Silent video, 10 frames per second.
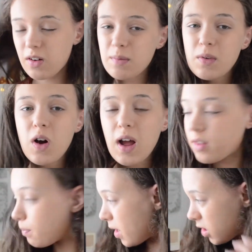I'm not
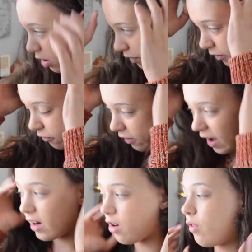as much of a
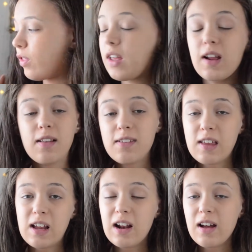fan of the
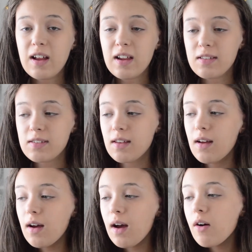concealer. It's
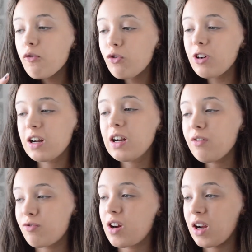
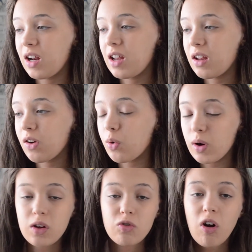really
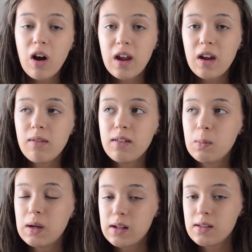quick drying, which
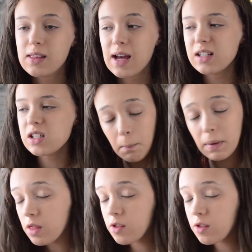means that by